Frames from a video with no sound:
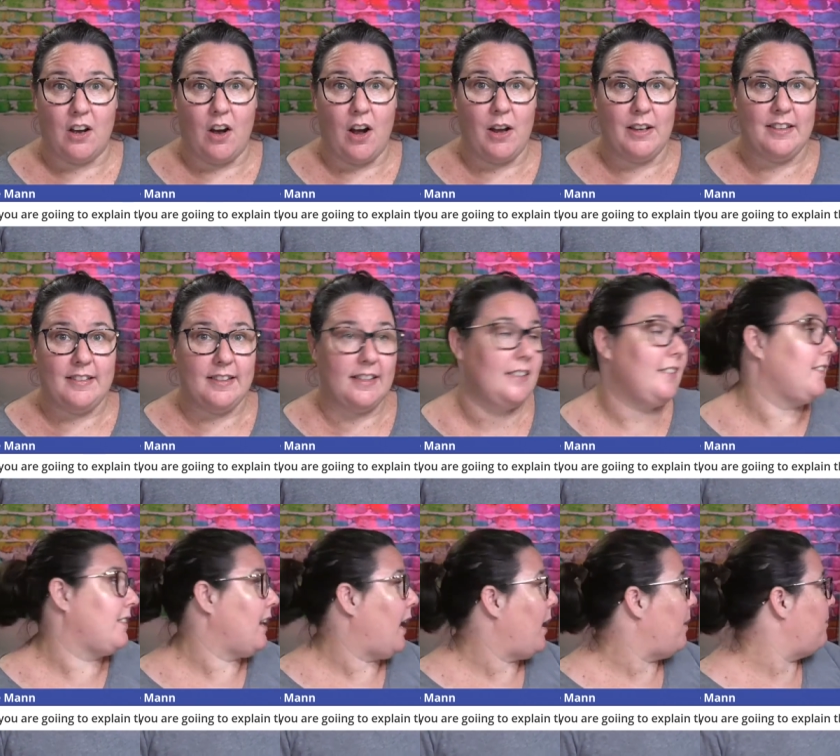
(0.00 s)
I
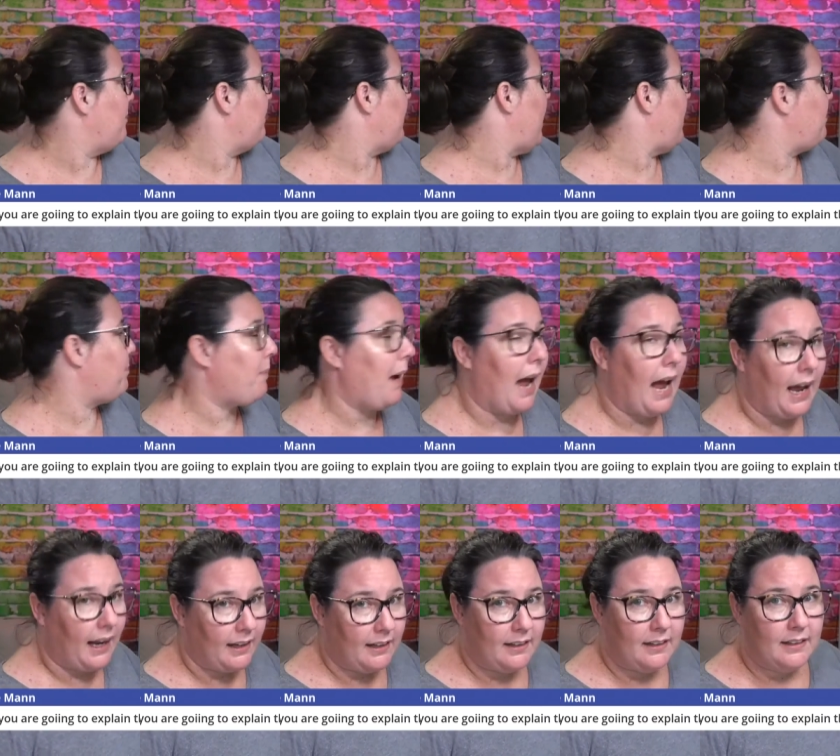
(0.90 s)
Dizzed um, a
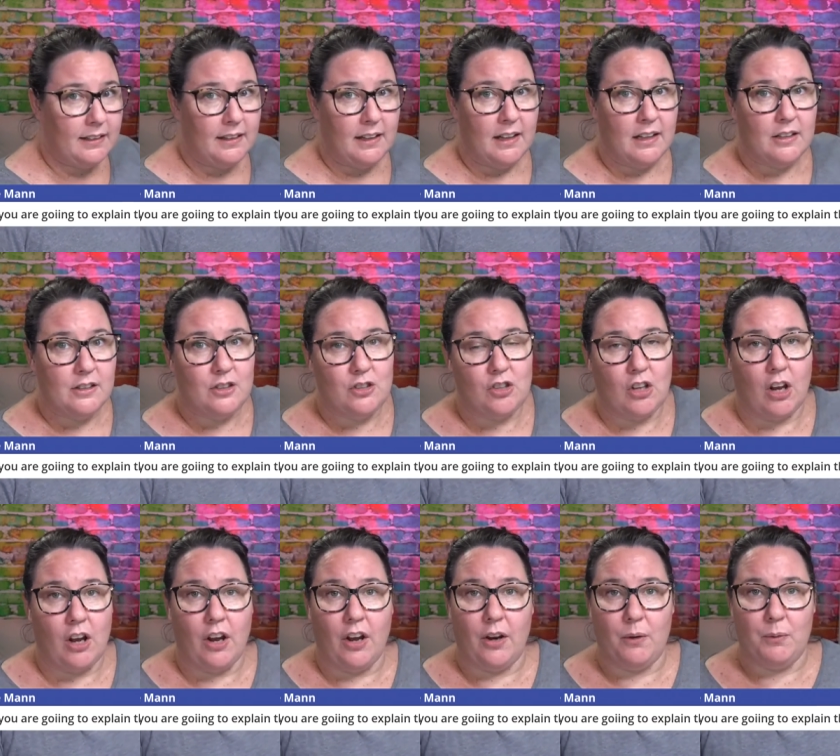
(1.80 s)
bat,
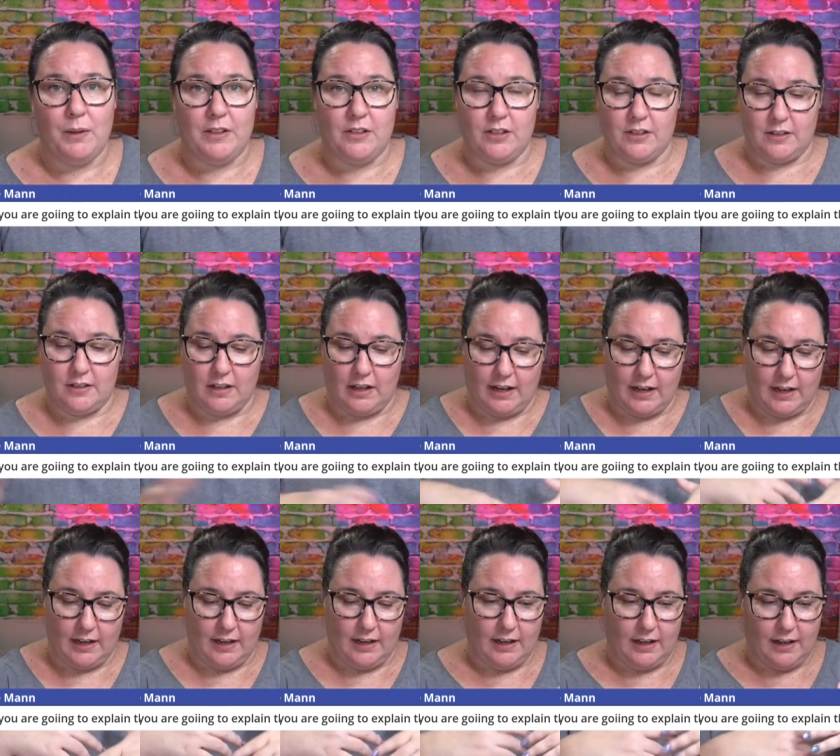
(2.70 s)
so which is like
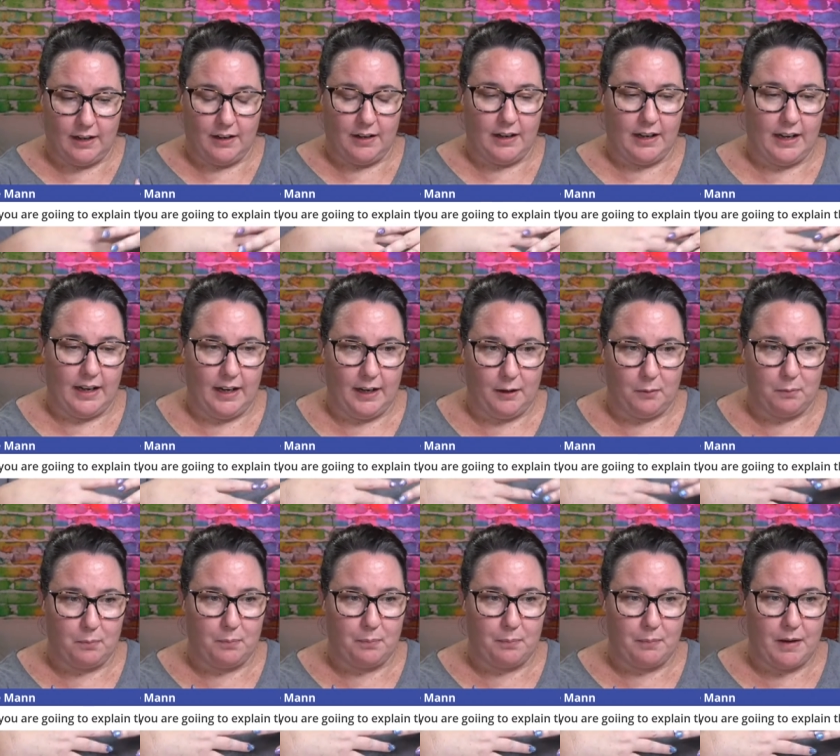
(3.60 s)
a, a, a
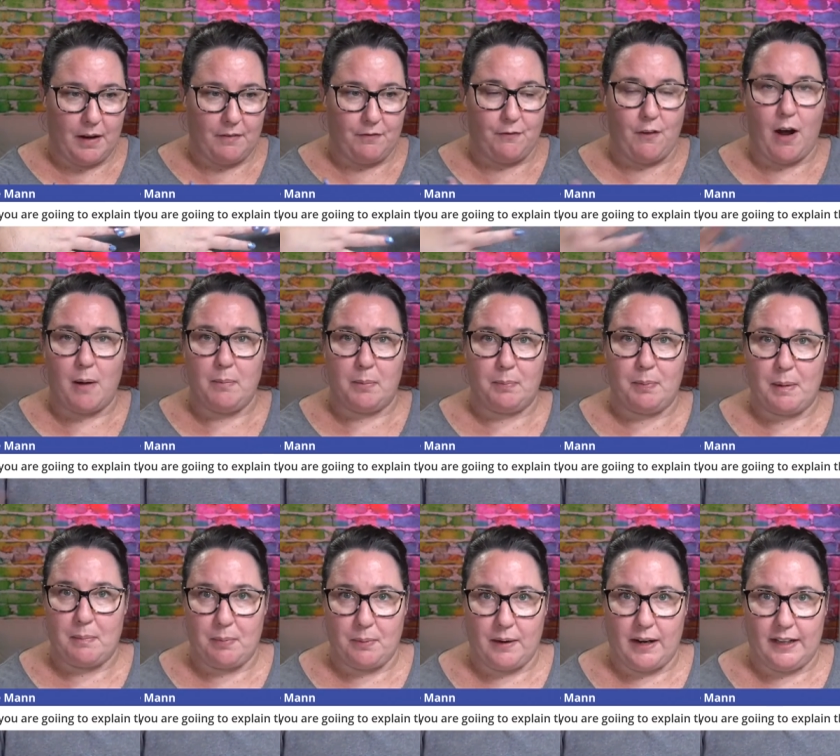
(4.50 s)
a fiber
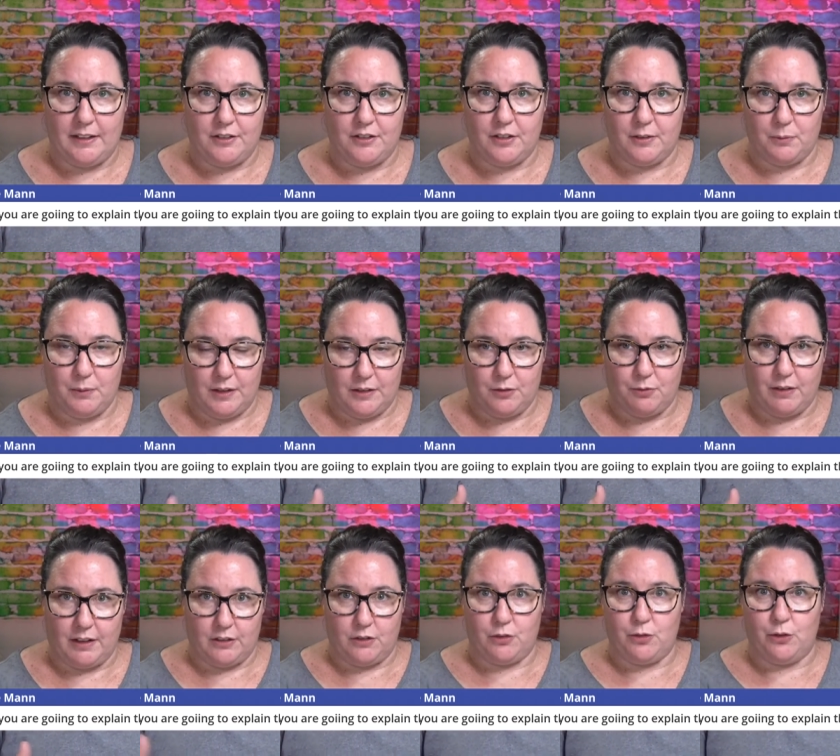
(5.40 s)
preparation which
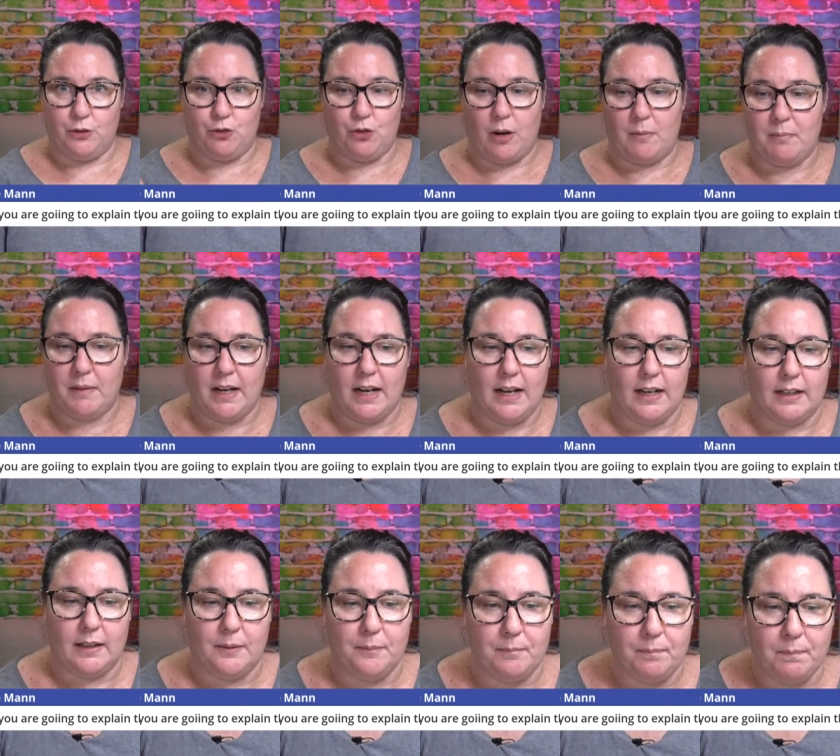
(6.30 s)
runs through a drum
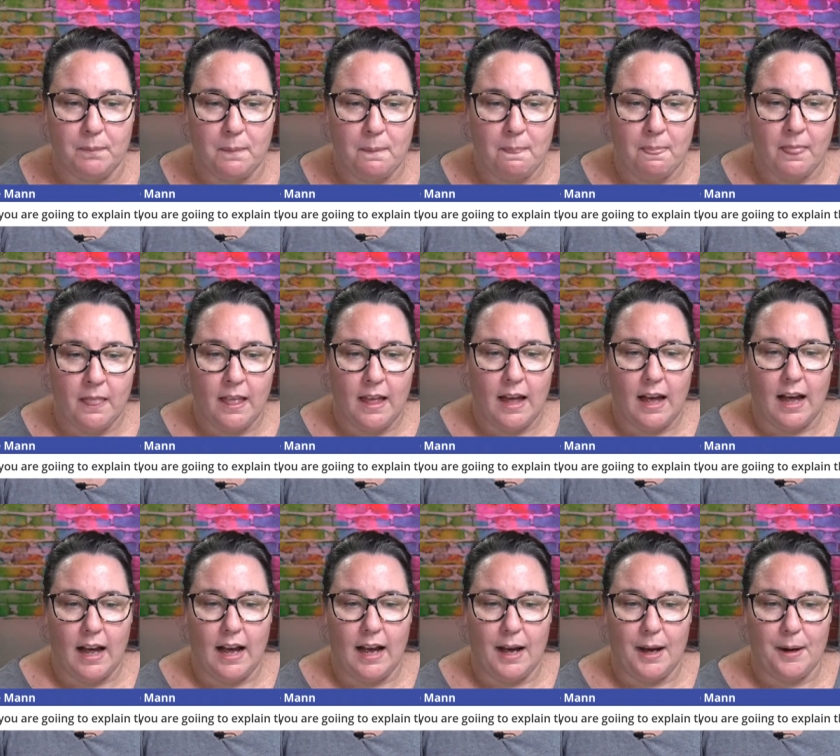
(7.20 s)
carder.
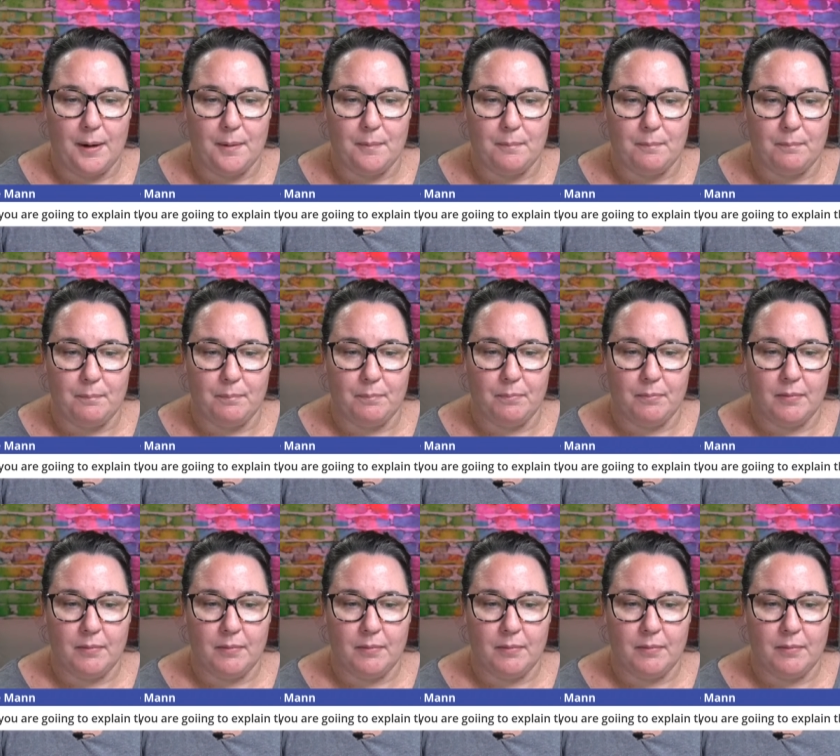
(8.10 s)
Um,